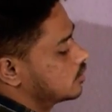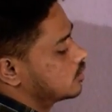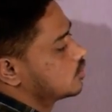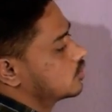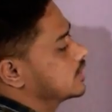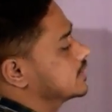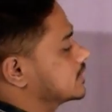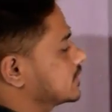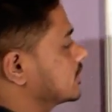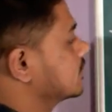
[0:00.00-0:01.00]
To
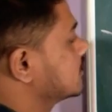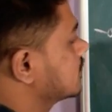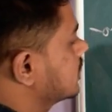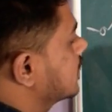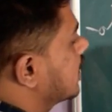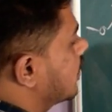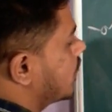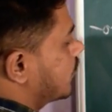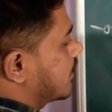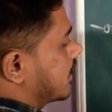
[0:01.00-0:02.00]
this,
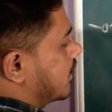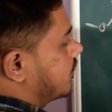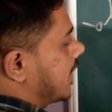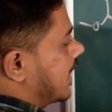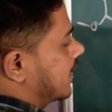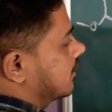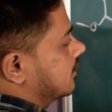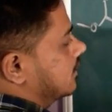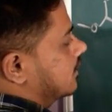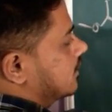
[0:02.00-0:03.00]
however, if I add
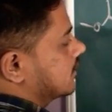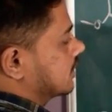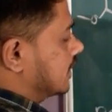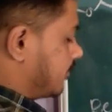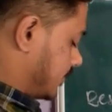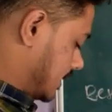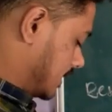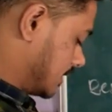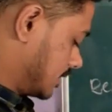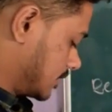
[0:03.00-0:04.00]
some
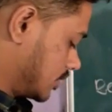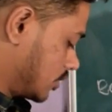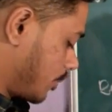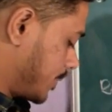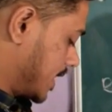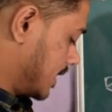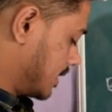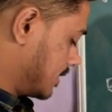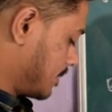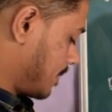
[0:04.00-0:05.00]
group here,